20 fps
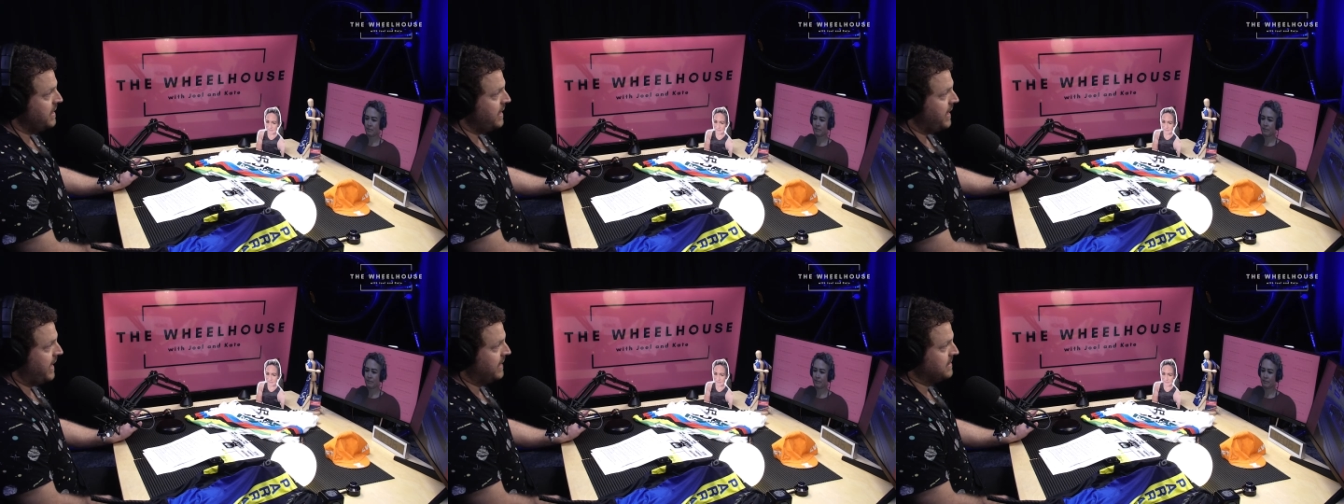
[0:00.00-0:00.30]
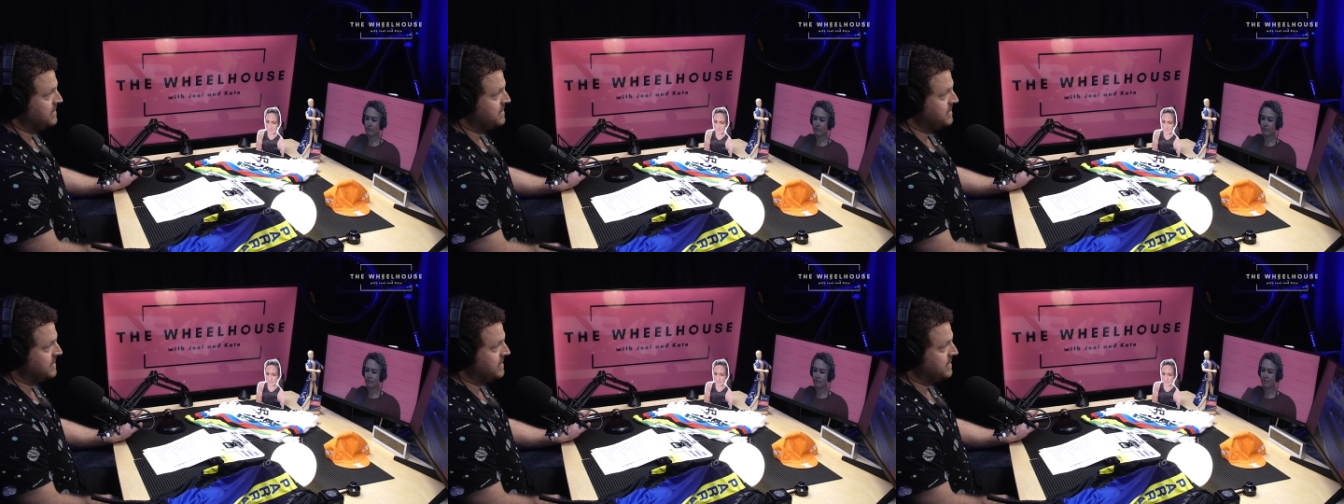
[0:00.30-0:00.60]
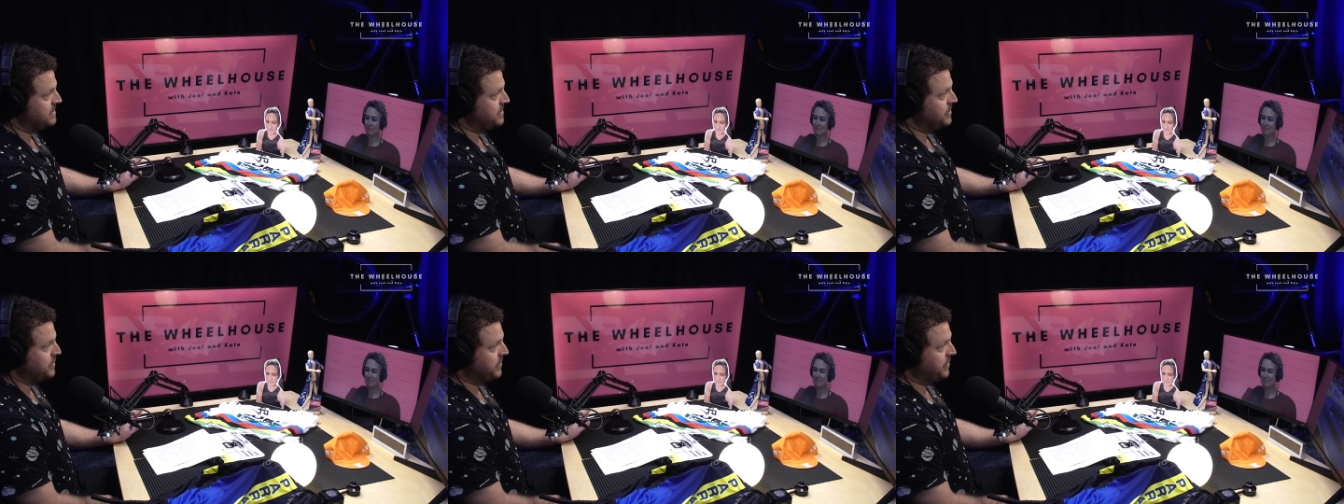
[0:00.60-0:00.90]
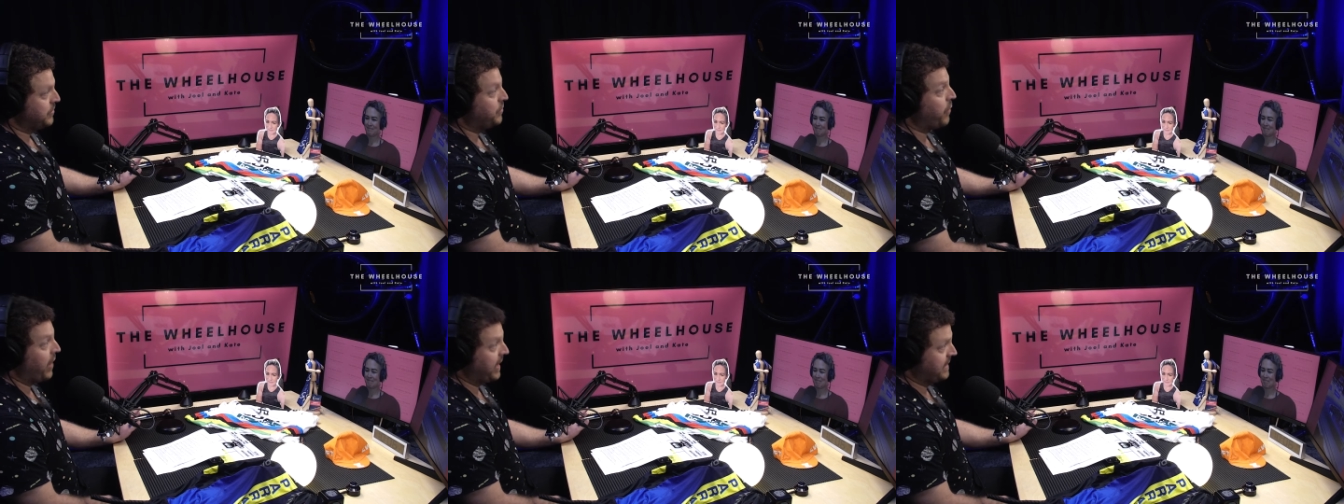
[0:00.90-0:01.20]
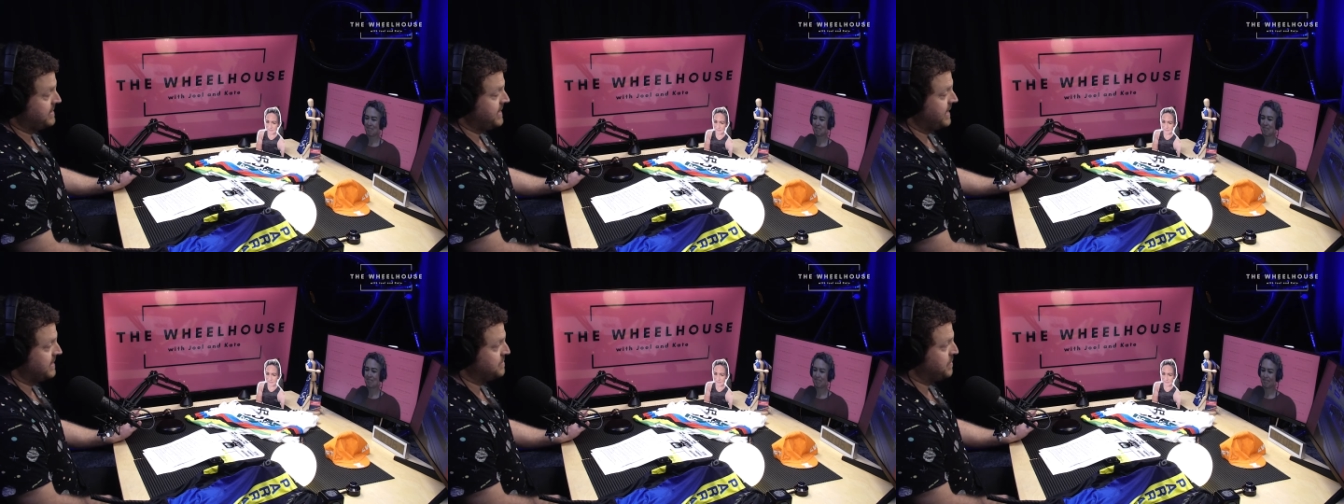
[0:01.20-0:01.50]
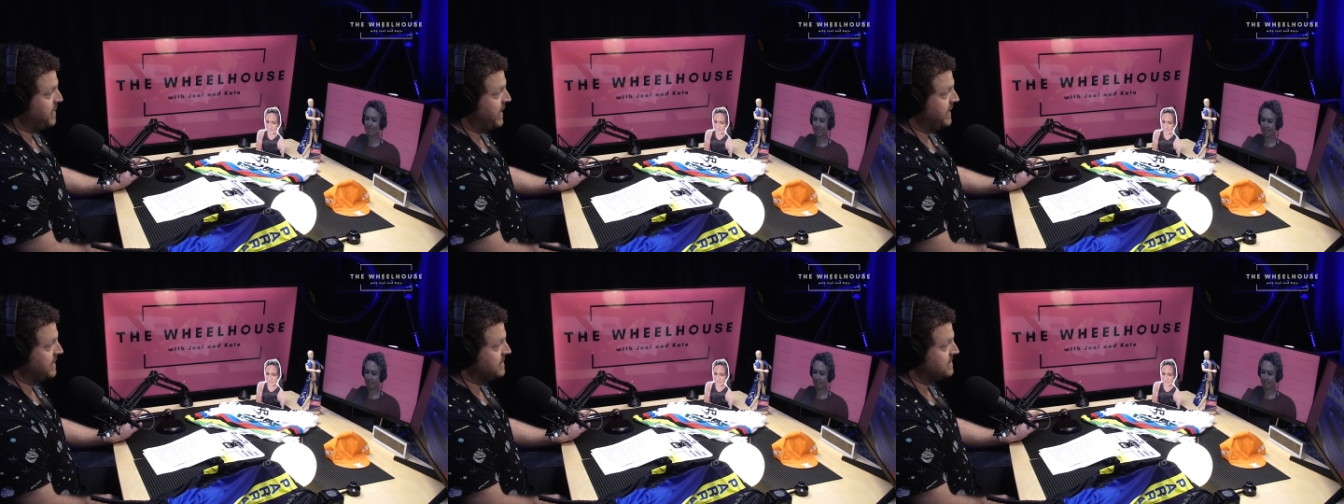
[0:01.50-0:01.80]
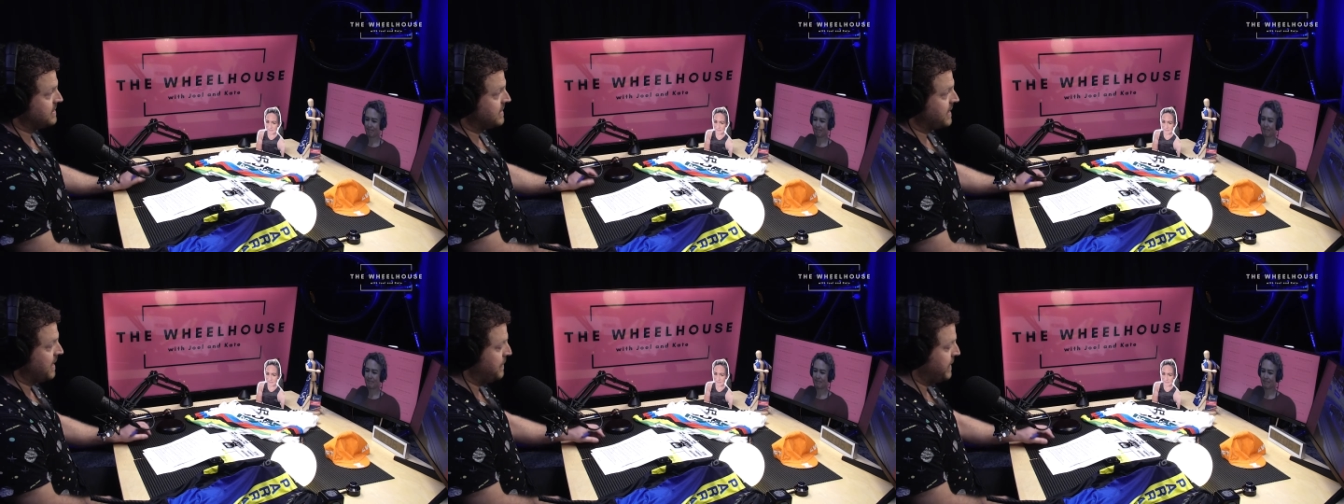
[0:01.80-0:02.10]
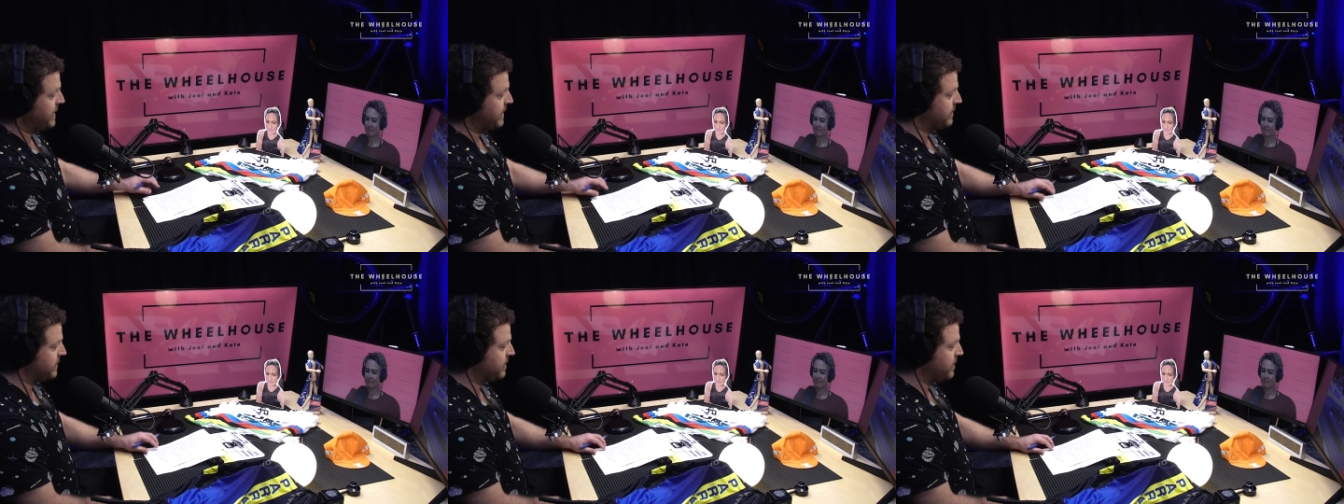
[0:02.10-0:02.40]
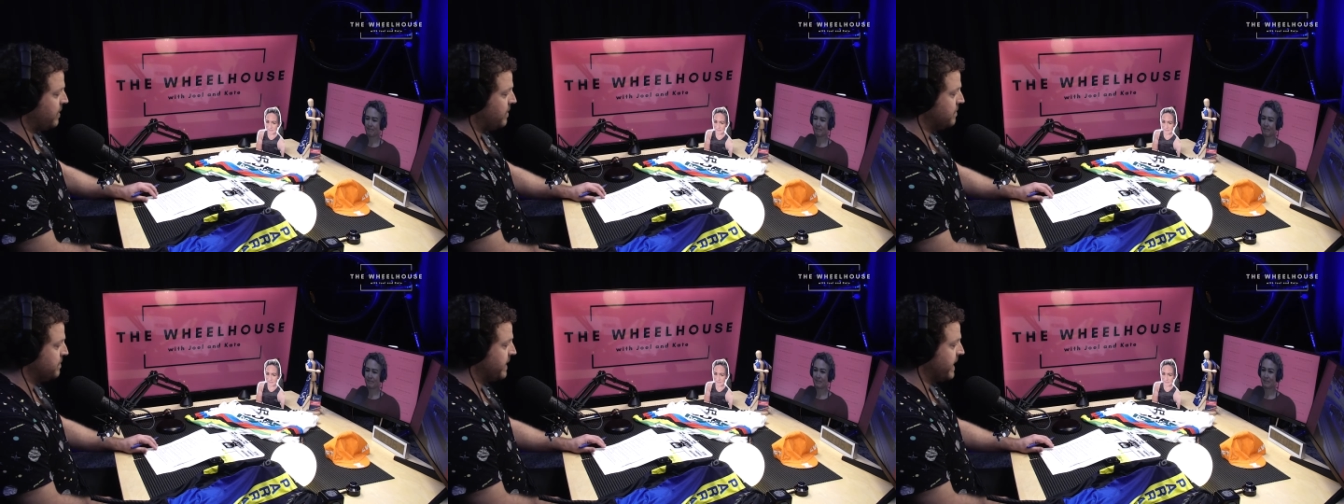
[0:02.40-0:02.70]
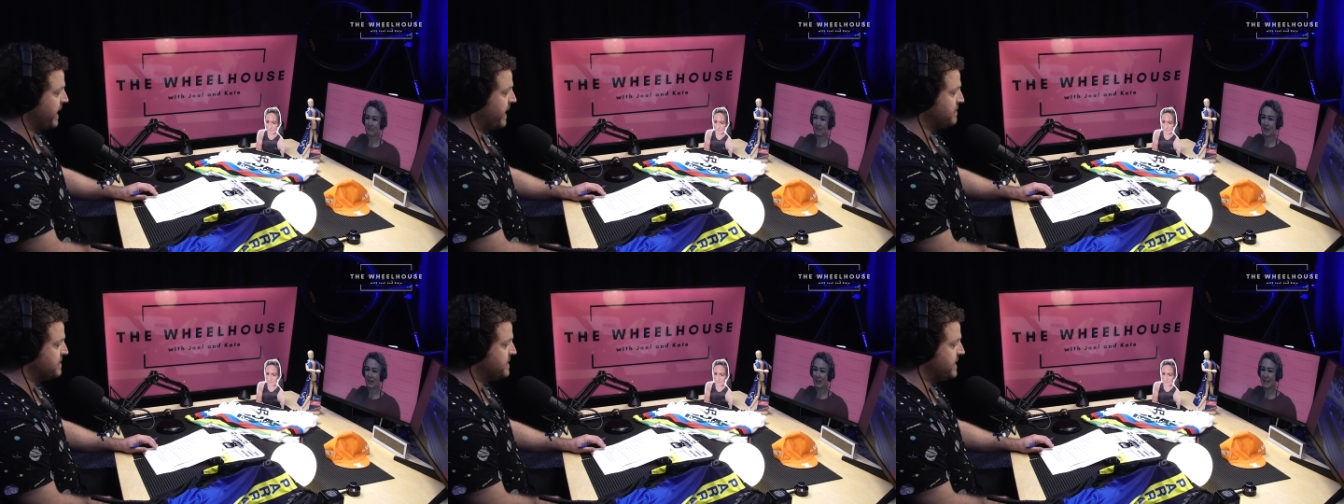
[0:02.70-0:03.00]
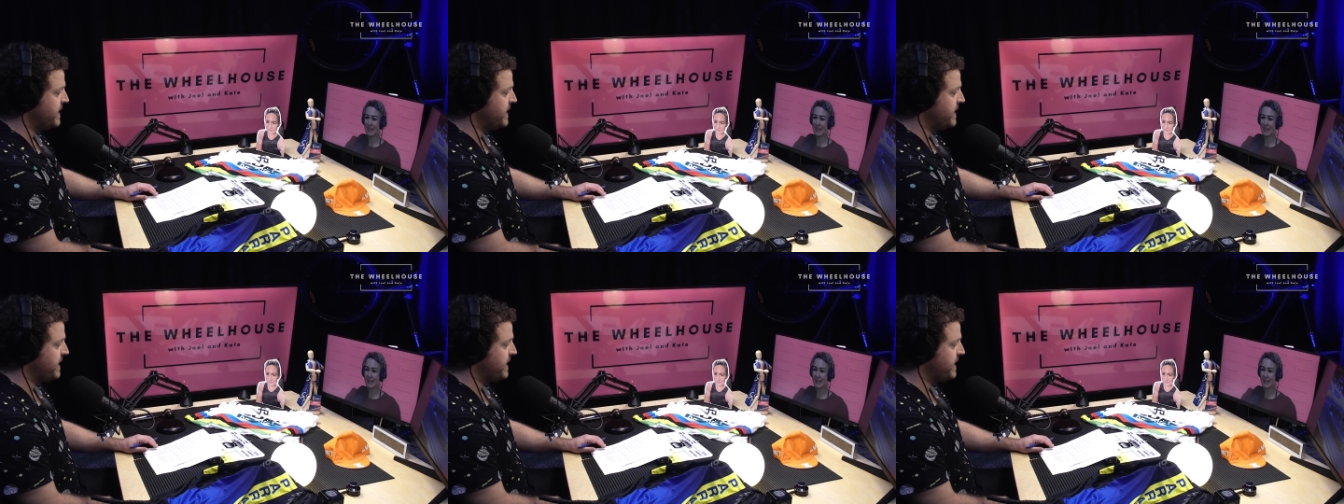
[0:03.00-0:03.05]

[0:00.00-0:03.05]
as the two of the great Tasmanians to come out of the Com Games.